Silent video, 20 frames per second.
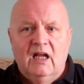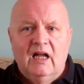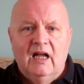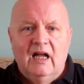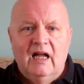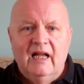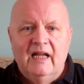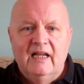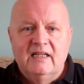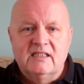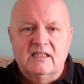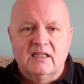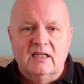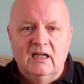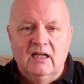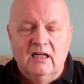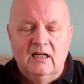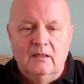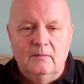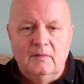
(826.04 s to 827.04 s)
and
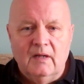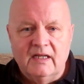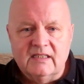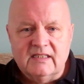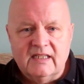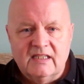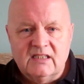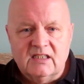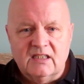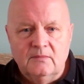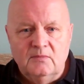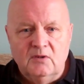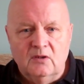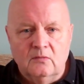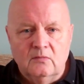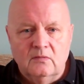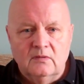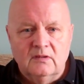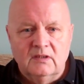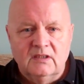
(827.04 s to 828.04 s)
I said to them,
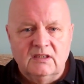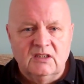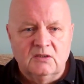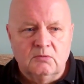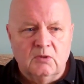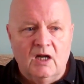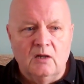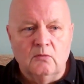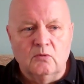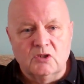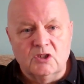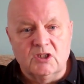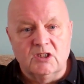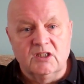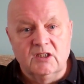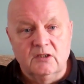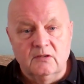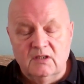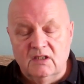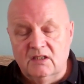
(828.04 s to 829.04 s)
look, this is what I want to
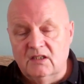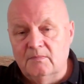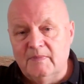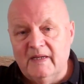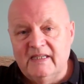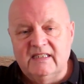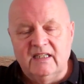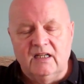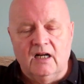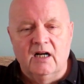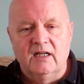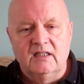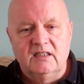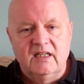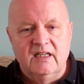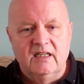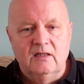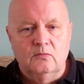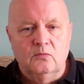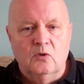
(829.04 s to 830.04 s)
do. And the basic
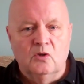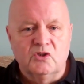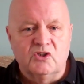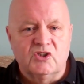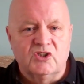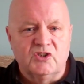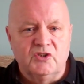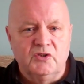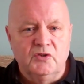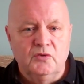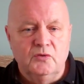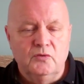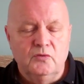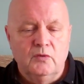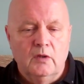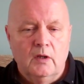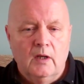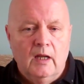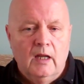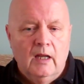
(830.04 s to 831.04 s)
idea was to
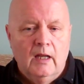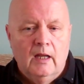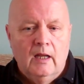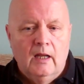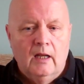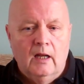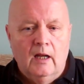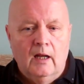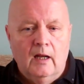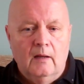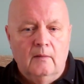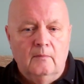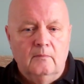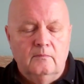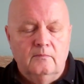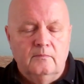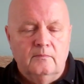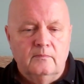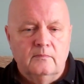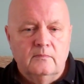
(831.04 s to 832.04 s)

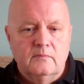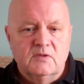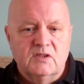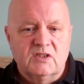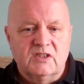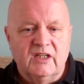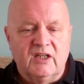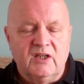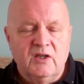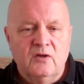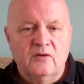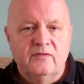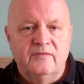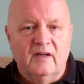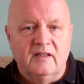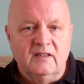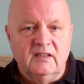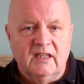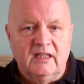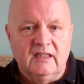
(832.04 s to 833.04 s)
secure
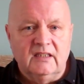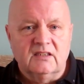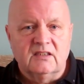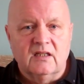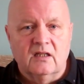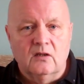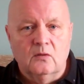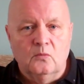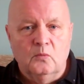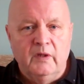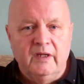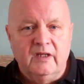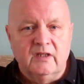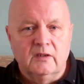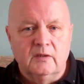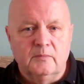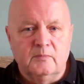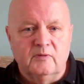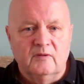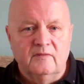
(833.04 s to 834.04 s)
funding so that we
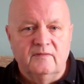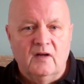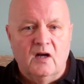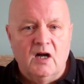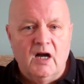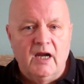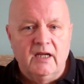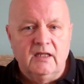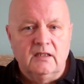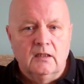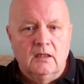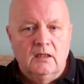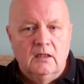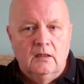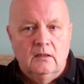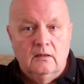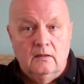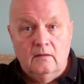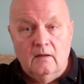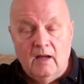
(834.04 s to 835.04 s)
could provide
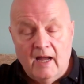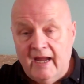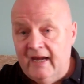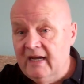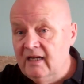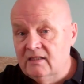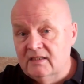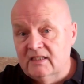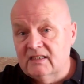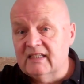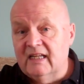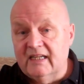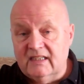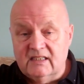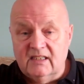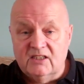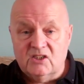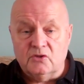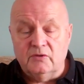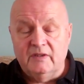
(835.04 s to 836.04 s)
a
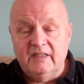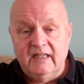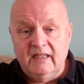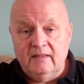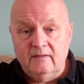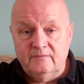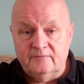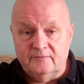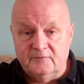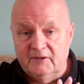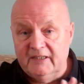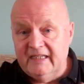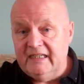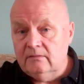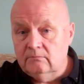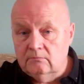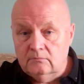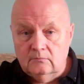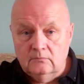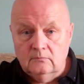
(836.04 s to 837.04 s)
dyslexia screening free
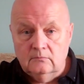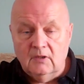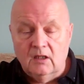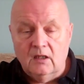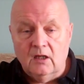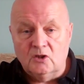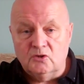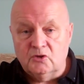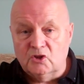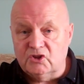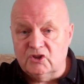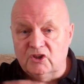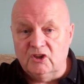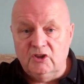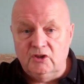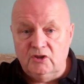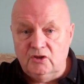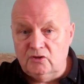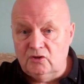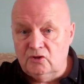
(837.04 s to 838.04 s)
across
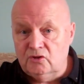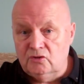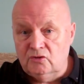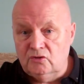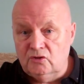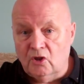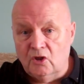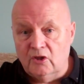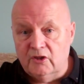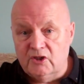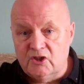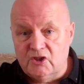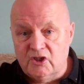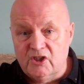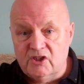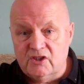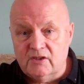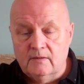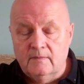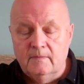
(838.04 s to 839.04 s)
the
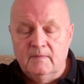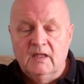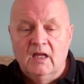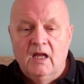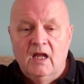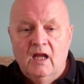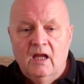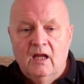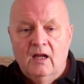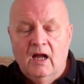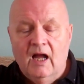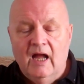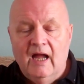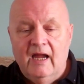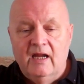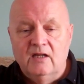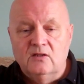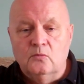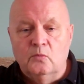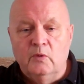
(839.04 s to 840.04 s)
colleges,
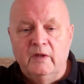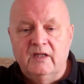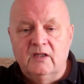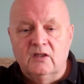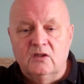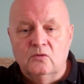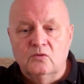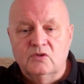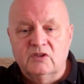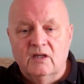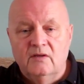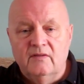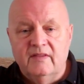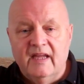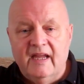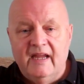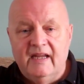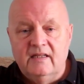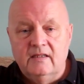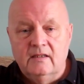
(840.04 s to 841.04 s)
and we could also
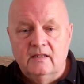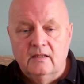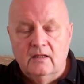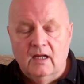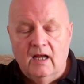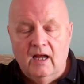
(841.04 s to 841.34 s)
then